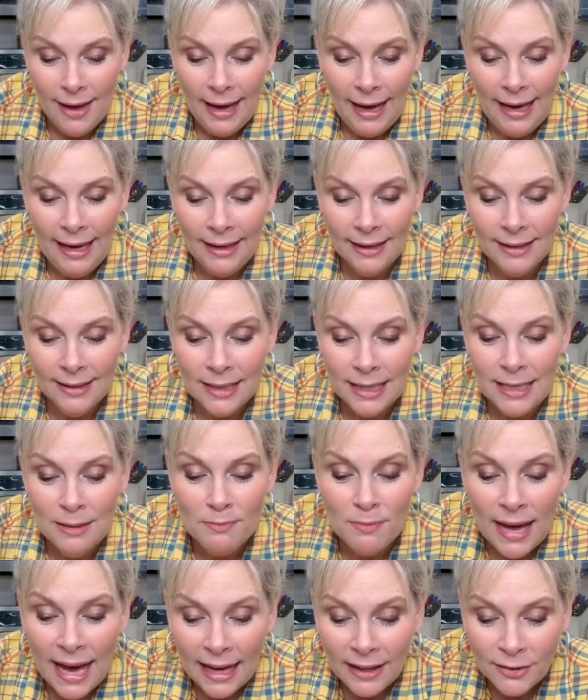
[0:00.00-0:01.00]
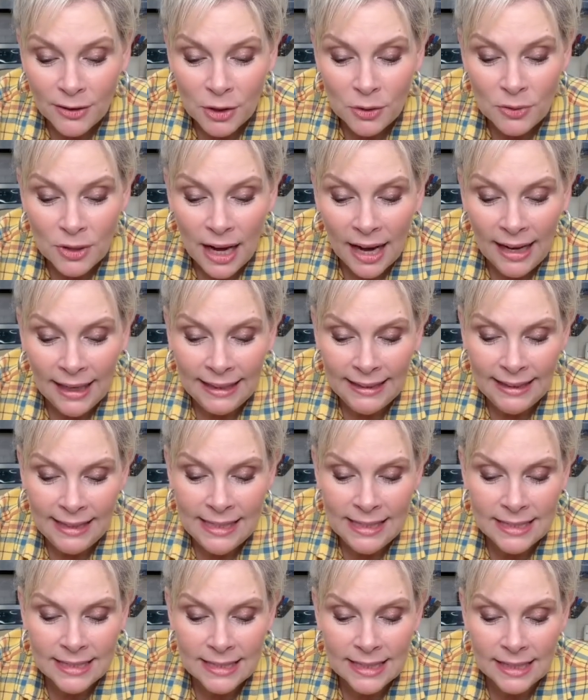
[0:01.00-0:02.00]
And in Matthew 9,
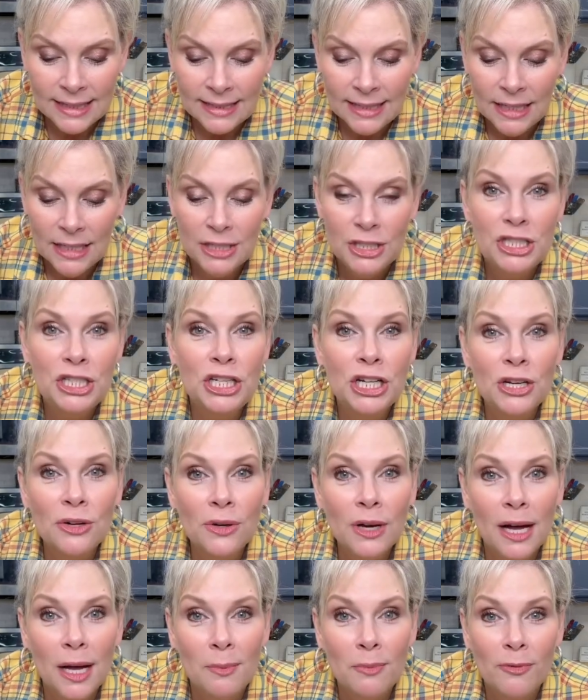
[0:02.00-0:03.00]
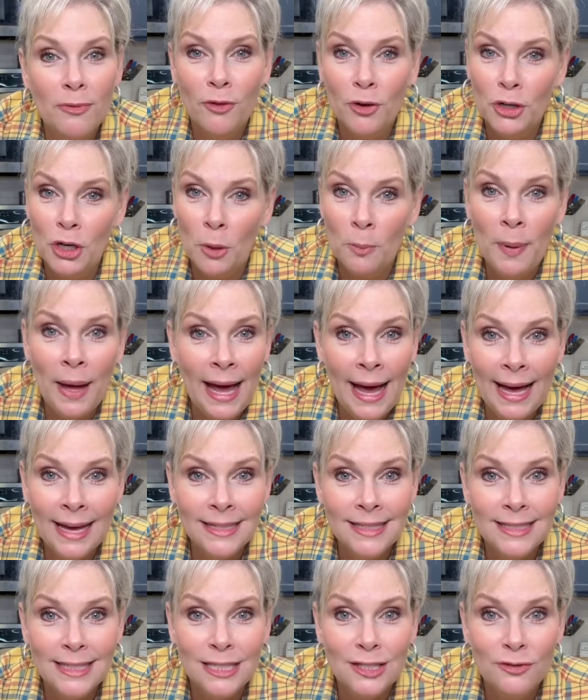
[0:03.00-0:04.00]
he said, cheer up, your
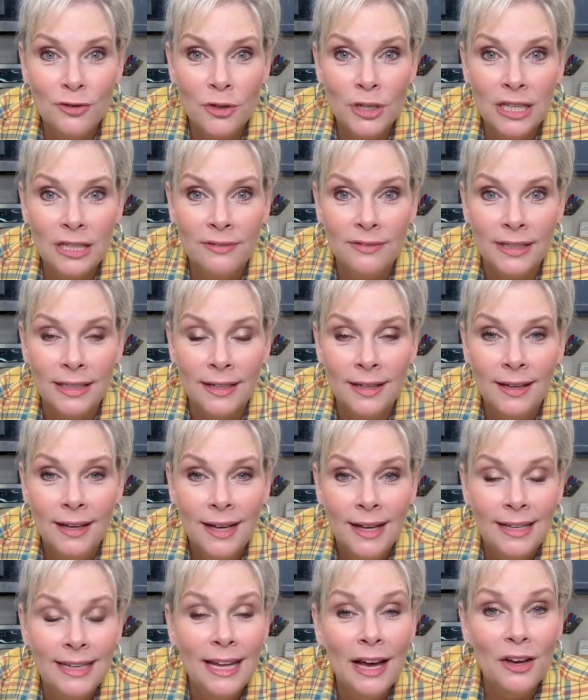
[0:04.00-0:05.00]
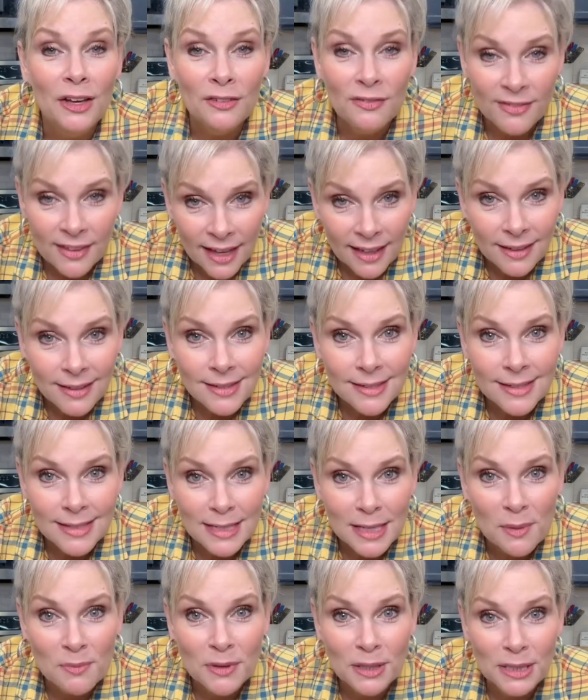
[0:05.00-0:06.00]
past is forgiven. Now, if that isn't
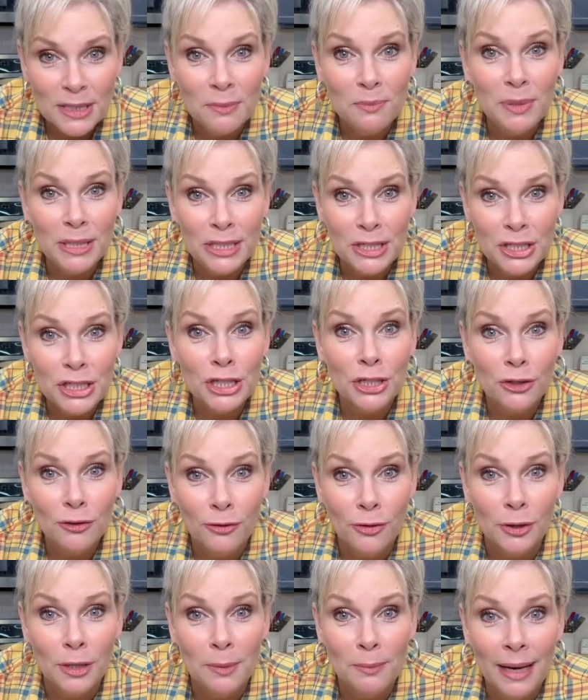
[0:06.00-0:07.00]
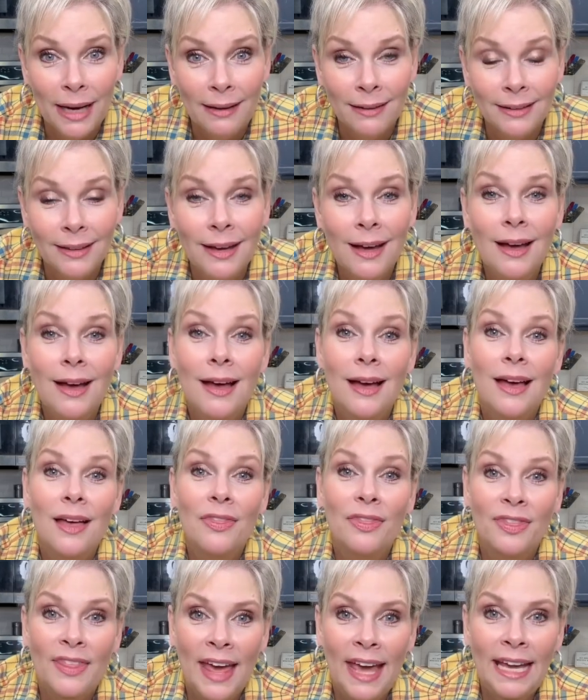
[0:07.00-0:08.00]
something to be cheerful about,
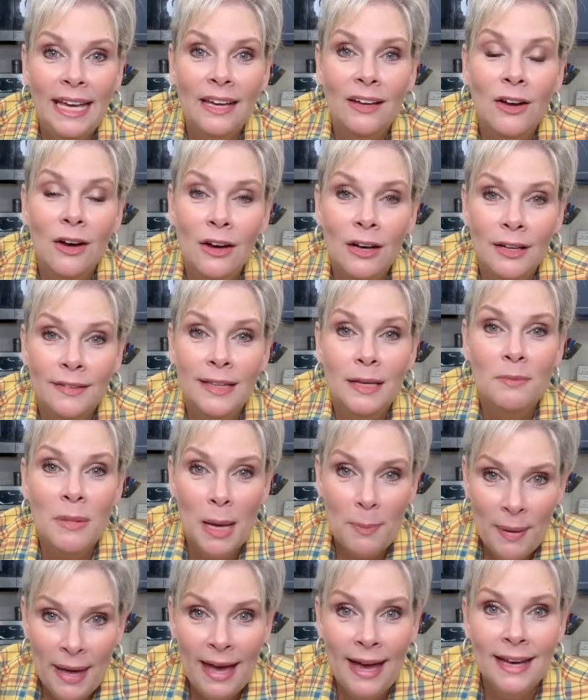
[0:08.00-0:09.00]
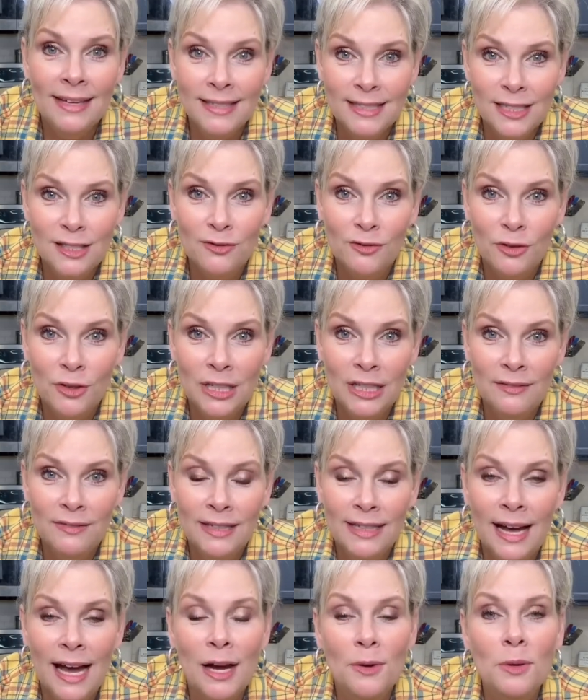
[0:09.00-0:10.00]
thank God that my past is
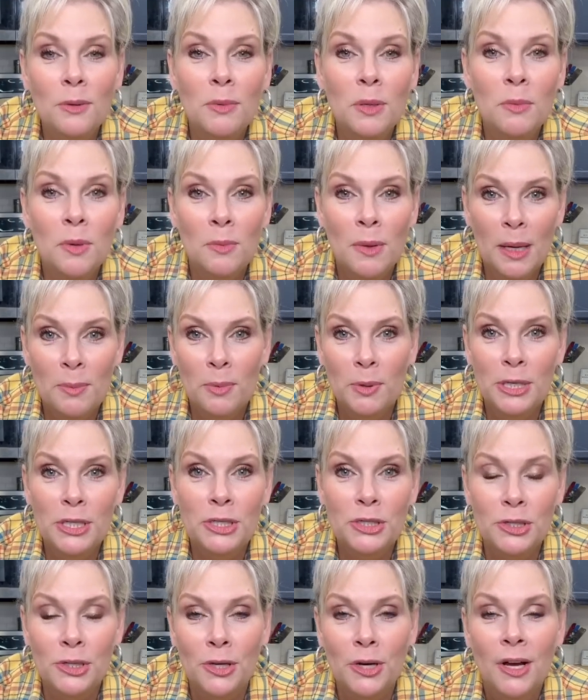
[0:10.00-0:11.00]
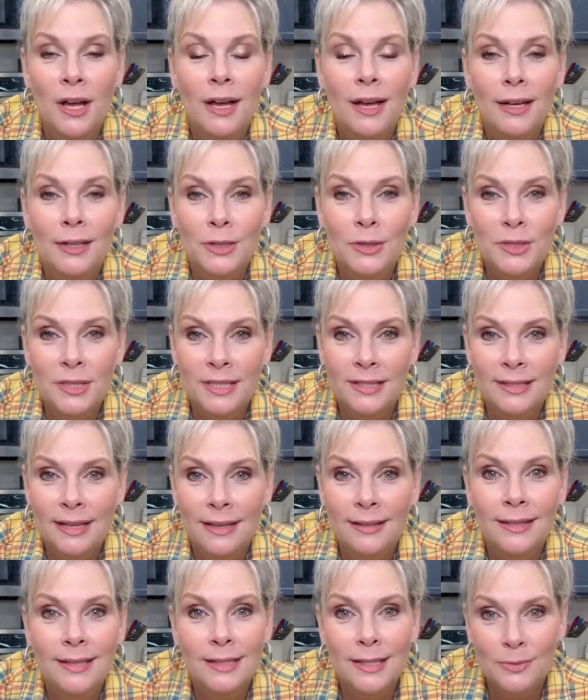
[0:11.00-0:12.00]
forgiven. I remember my preacher used to say
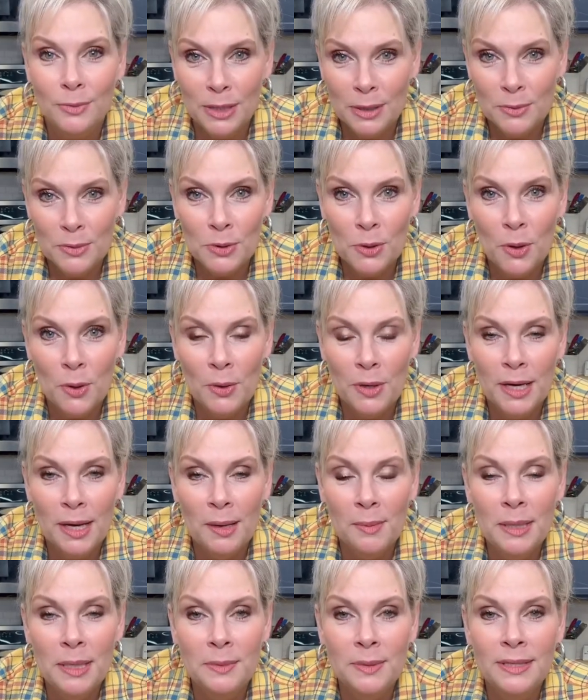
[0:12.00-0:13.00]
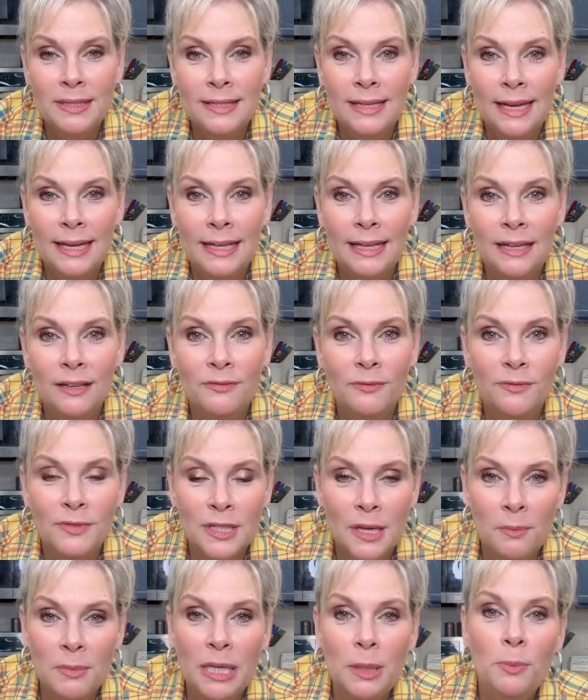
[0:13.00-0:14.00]
this when I was growing up. He would say, if
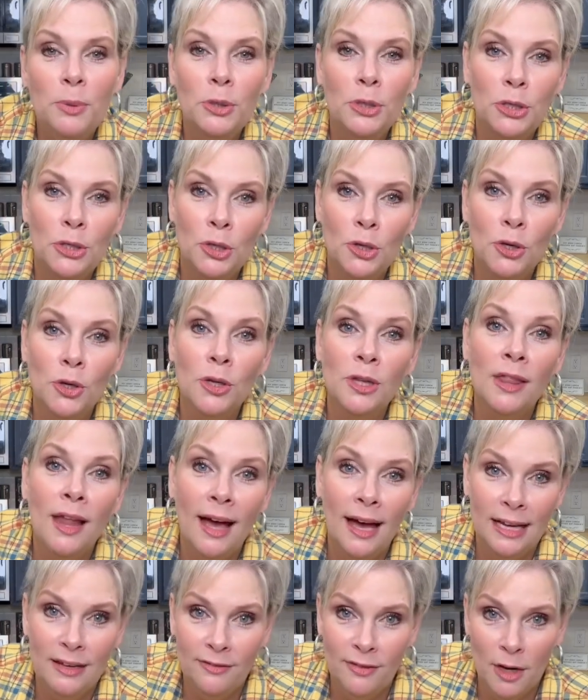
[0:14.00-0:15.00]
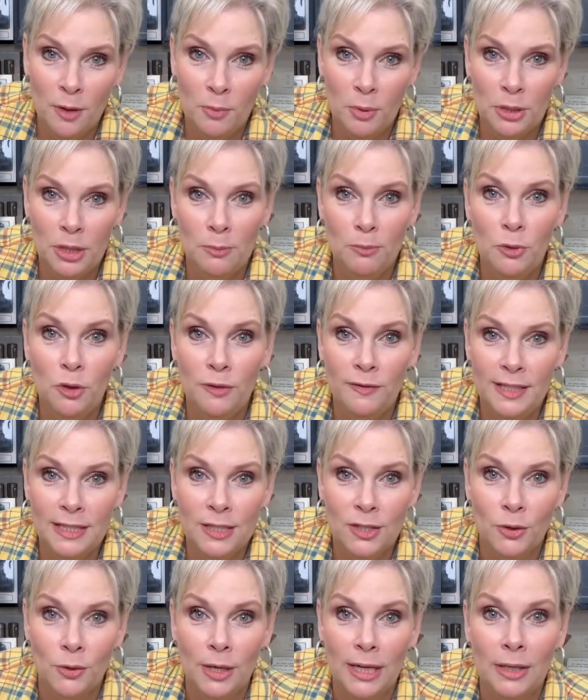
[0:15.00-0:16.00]
somebody put your life up on a movie
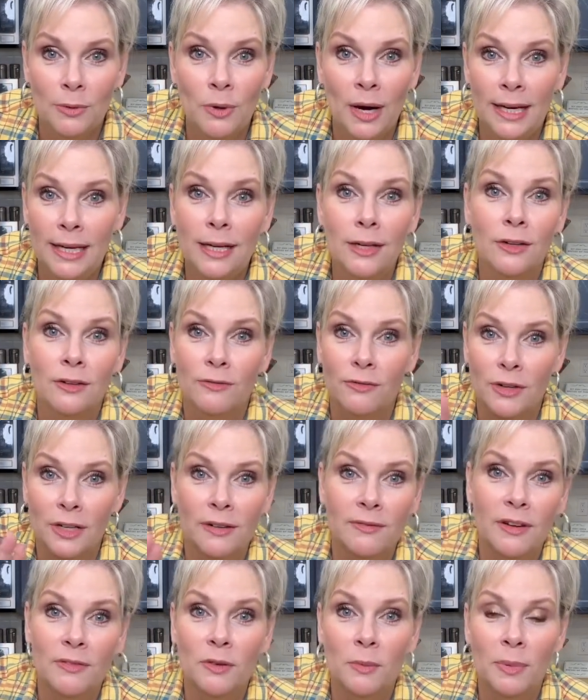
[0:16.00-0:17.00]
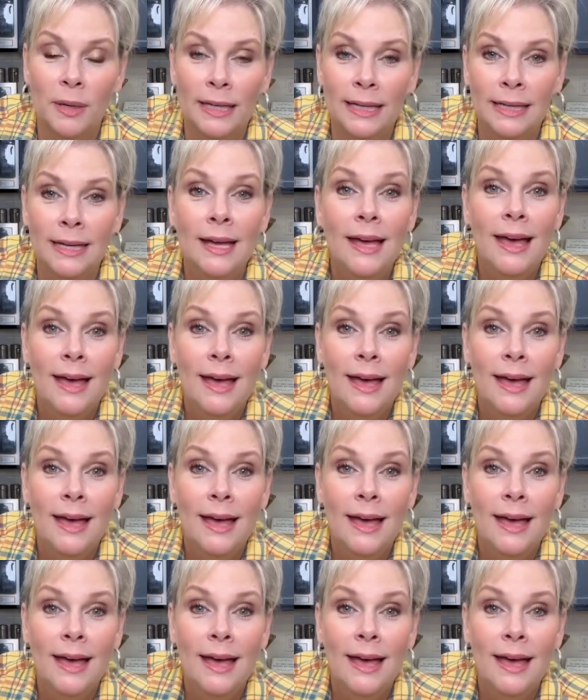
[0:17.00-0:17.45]
screen right here in front of everybody,